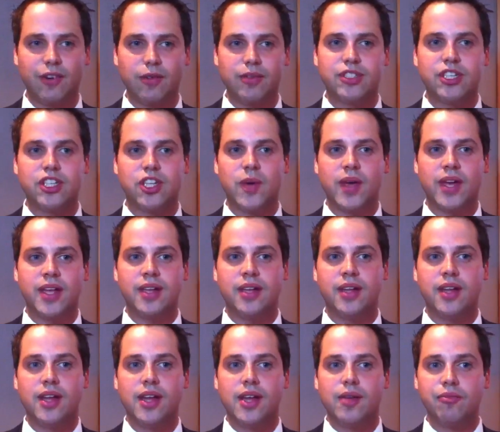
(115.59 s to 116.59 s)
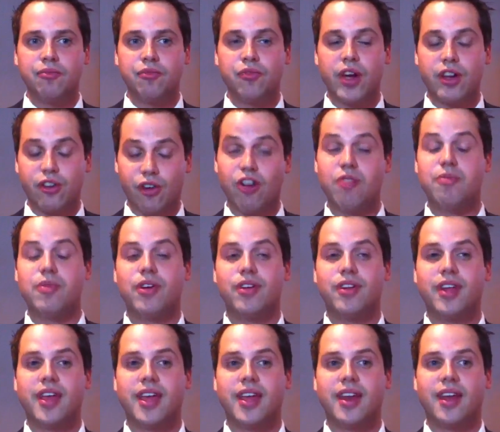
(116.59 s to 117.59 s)
Obviously, doing
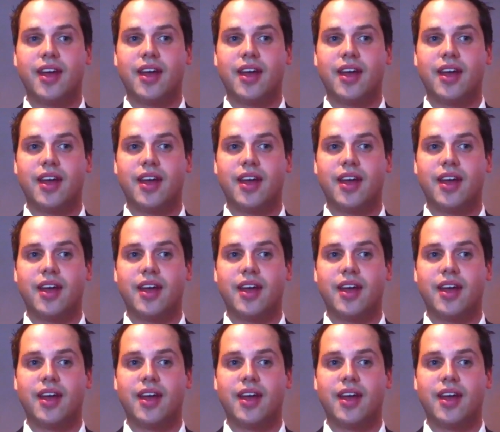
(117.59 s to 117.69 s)
recruitment in